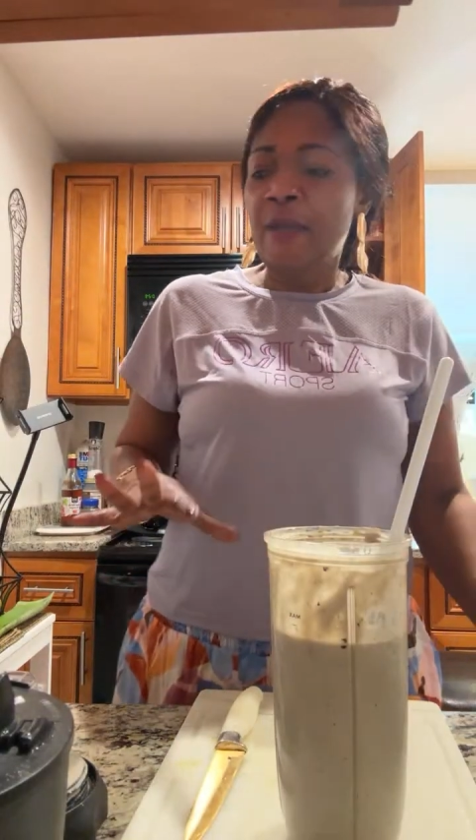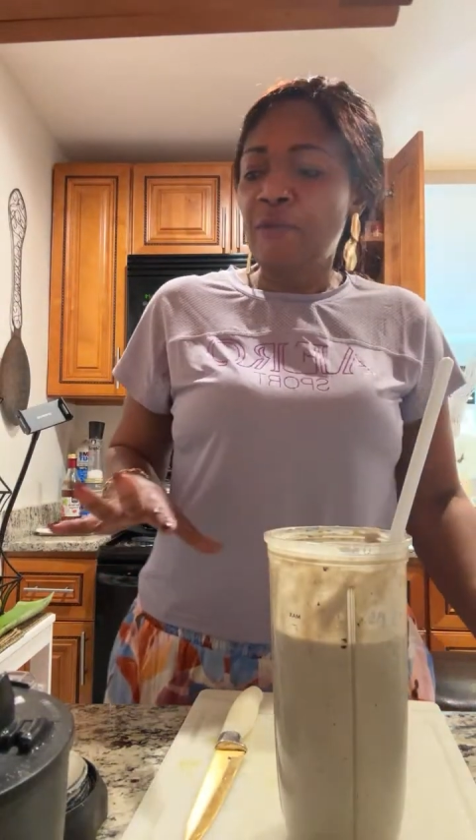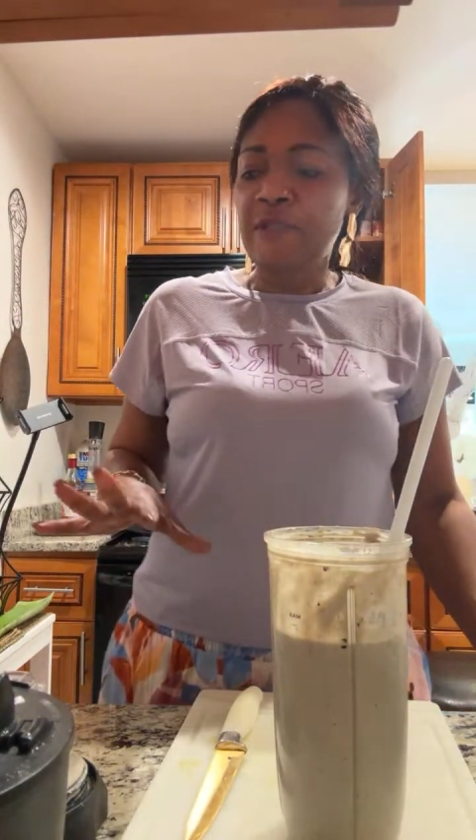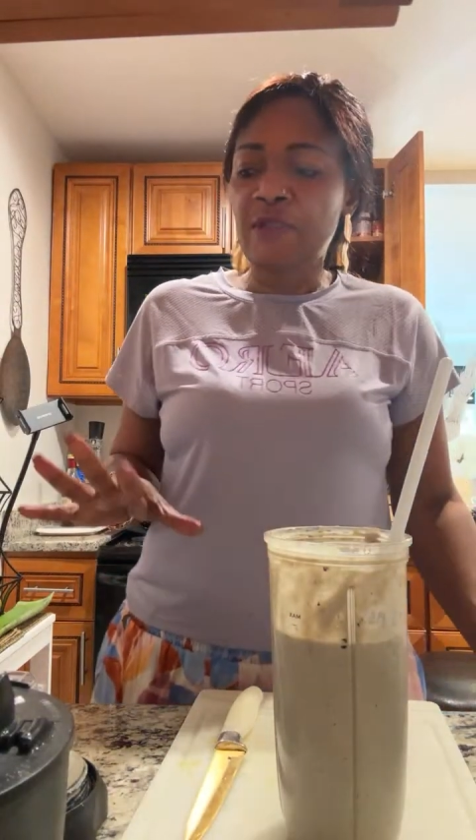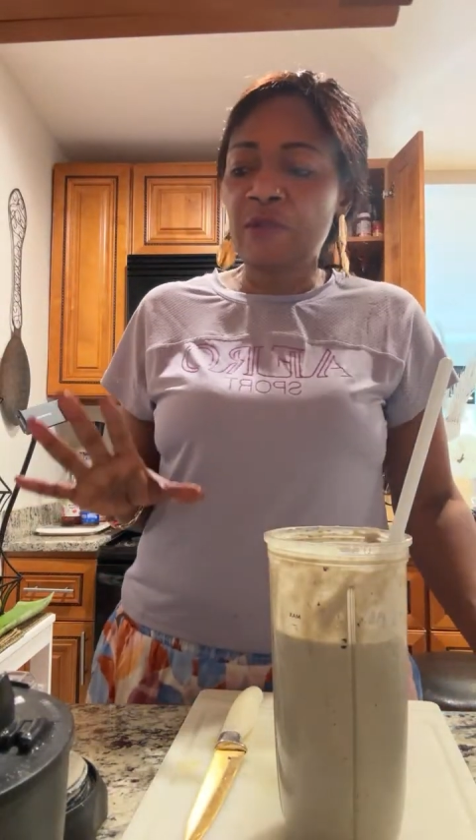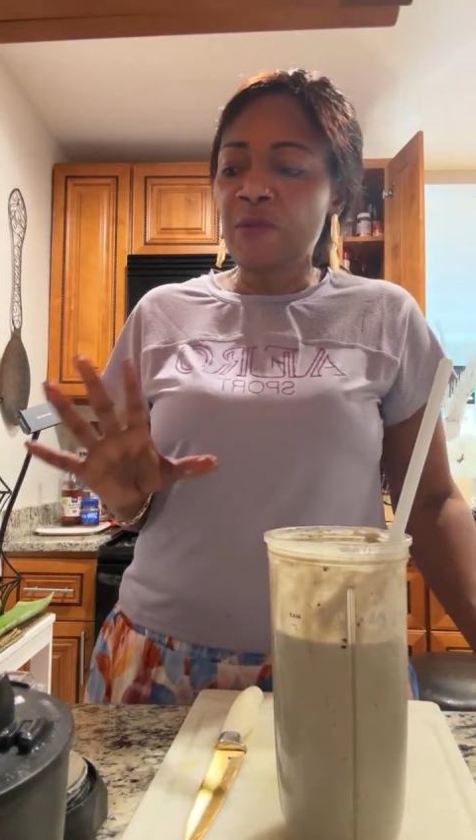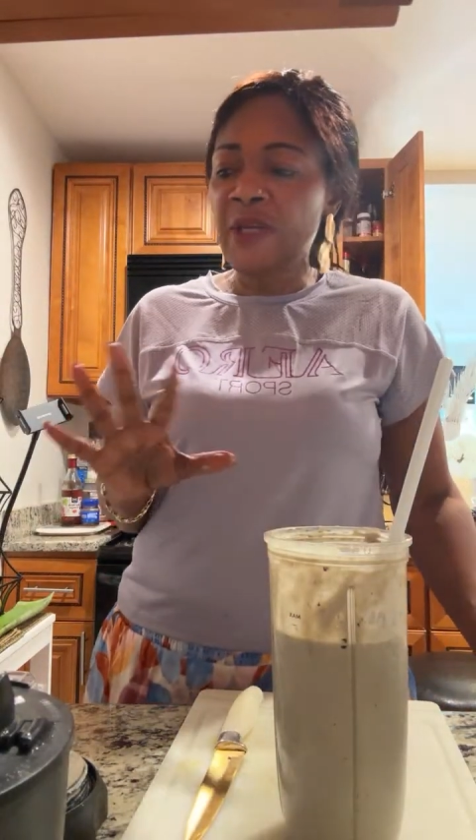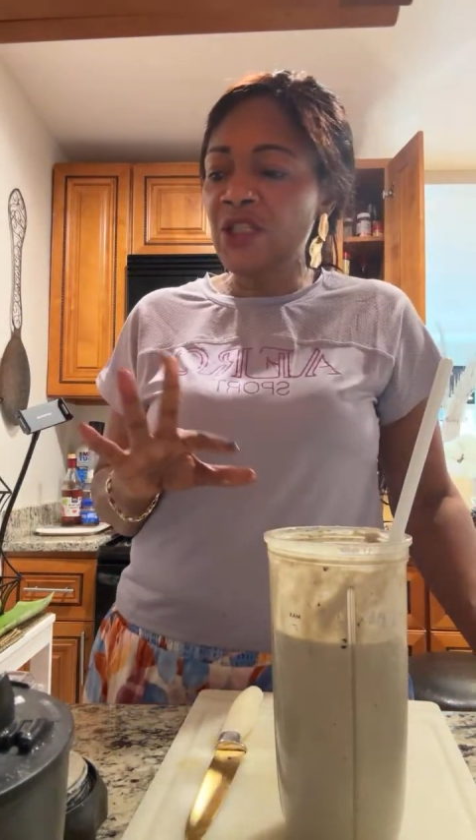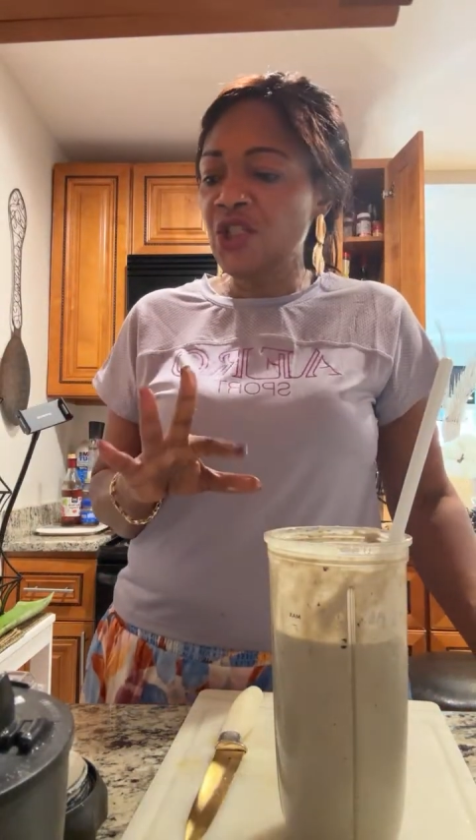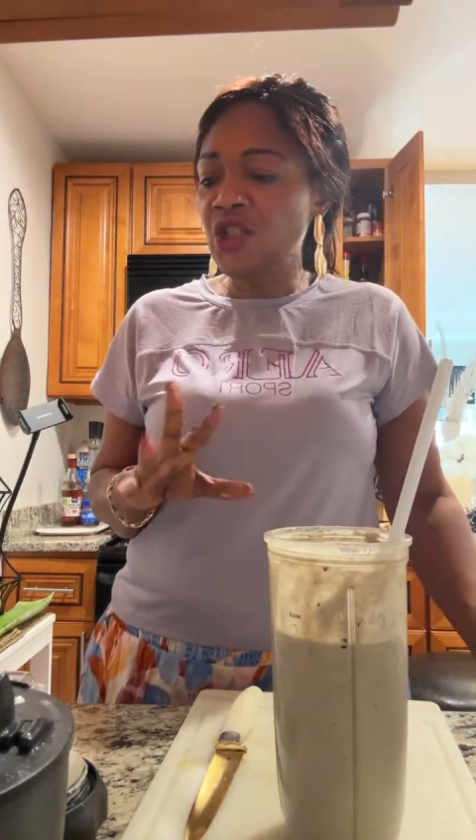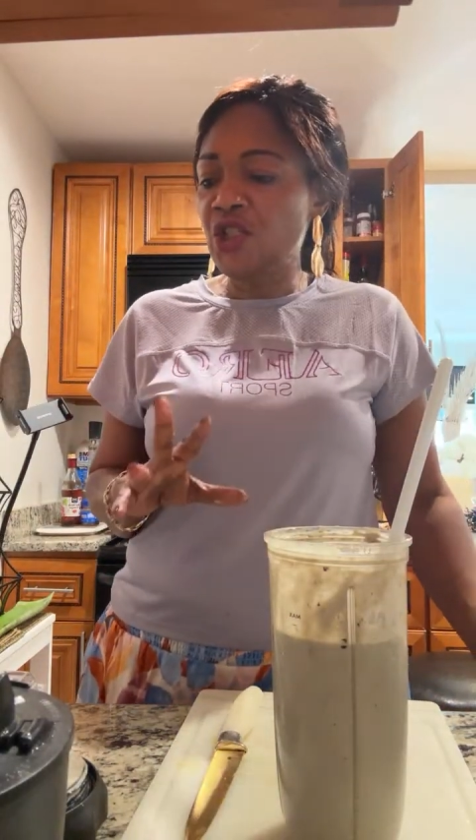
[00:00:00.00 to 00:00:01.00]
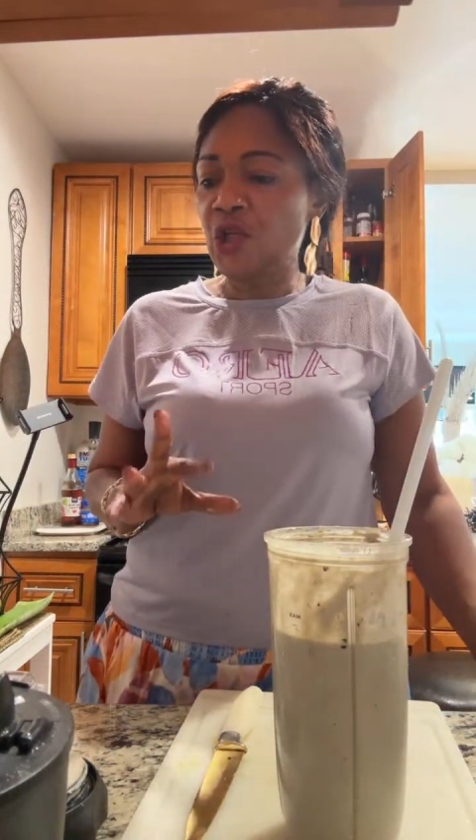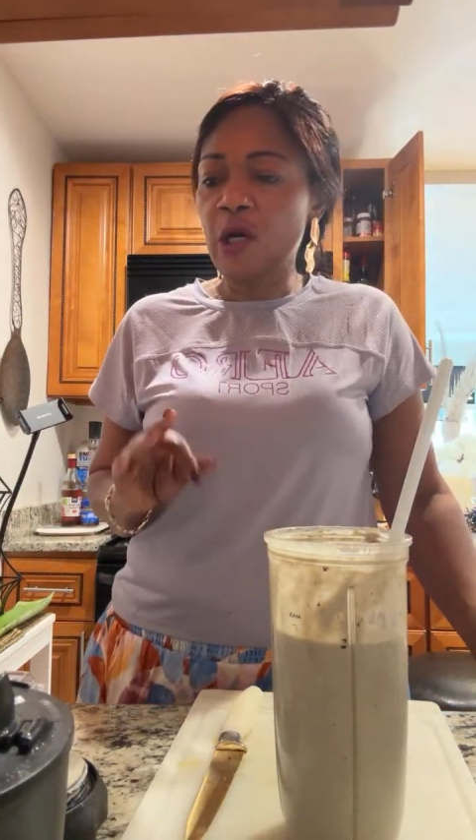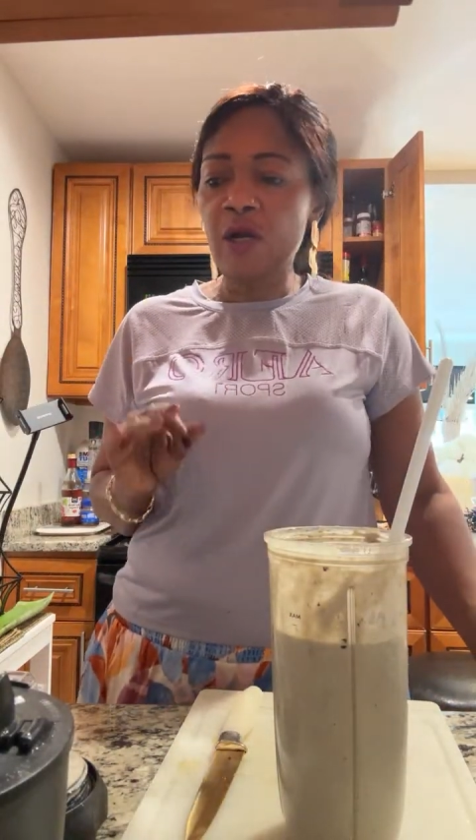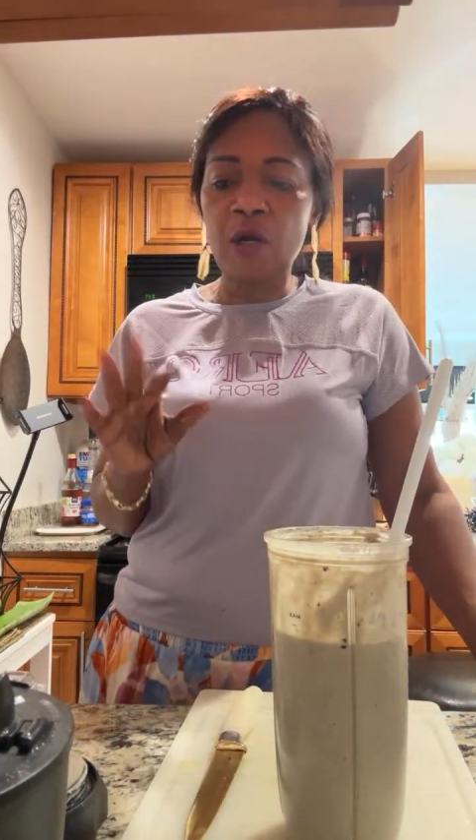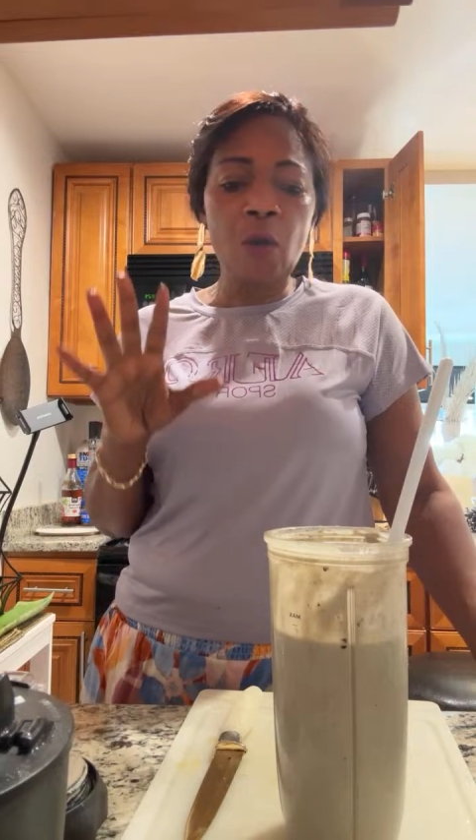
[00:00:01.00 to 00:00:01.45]
was mentioning to
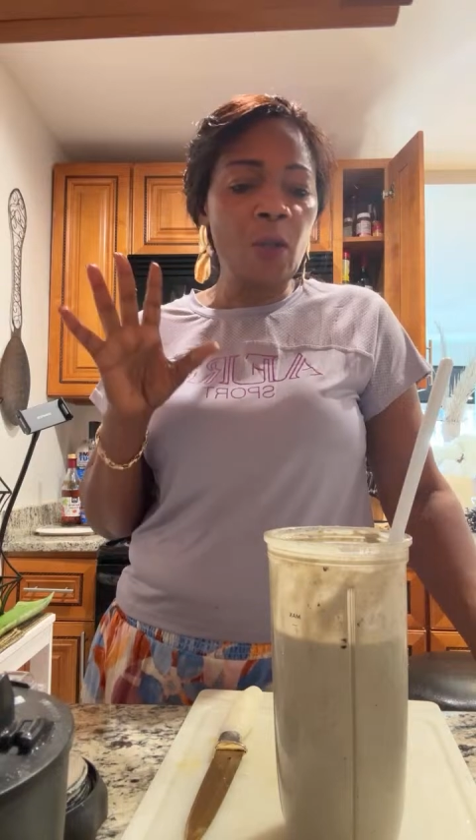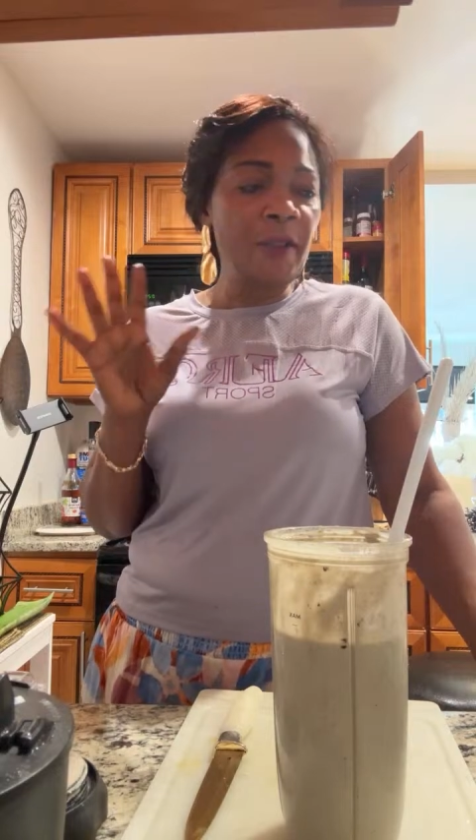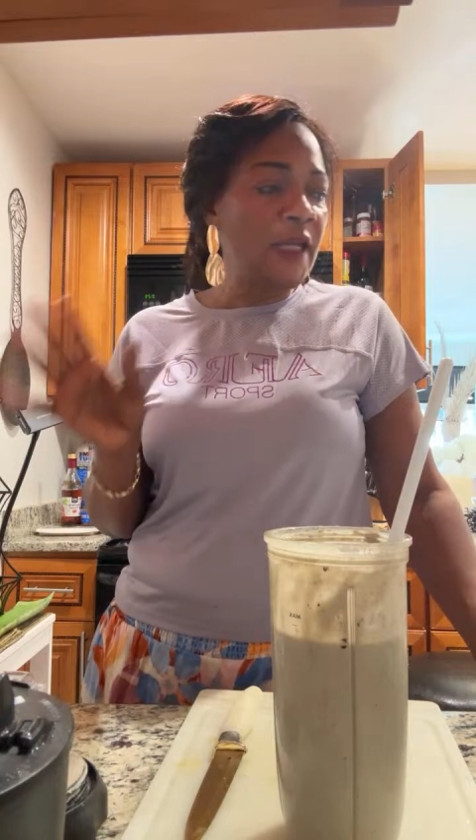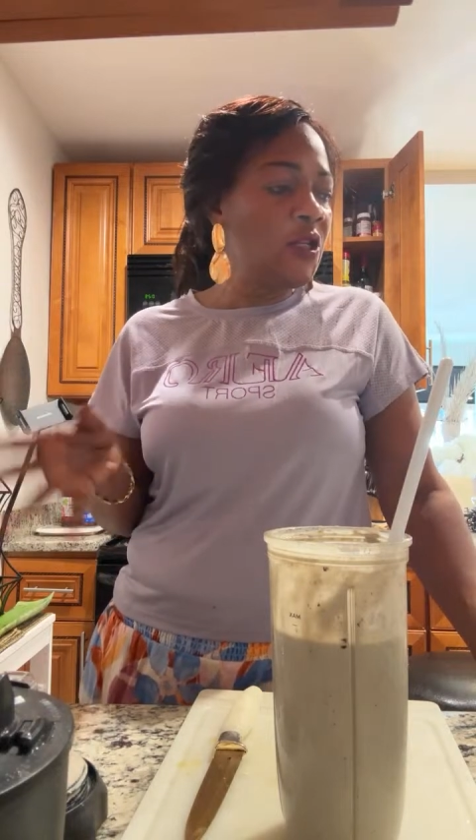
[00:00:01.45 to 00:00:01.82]
her all the